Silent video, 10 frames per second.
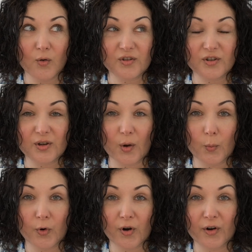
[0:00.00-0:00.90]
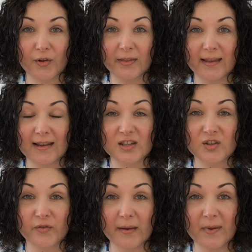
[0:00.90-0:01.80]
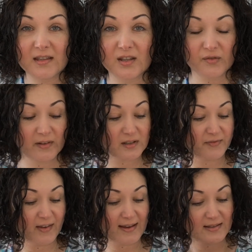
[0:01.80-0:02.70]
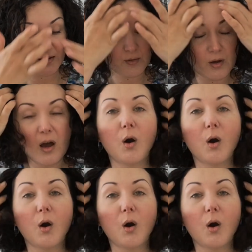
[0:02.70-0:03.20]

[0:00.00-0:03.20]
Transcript: ordered were the 3 pieces of interfacing.